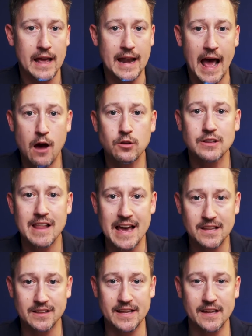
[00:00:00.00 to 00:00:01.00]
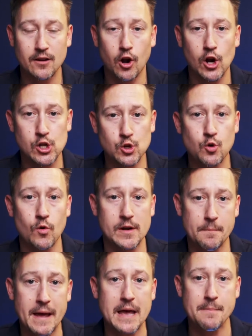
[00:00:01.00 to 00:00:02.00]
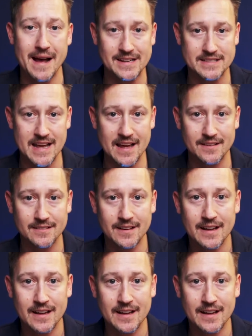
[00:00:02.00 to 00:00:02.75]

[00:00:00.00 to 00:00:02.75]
and how likely are you going to pay back debt.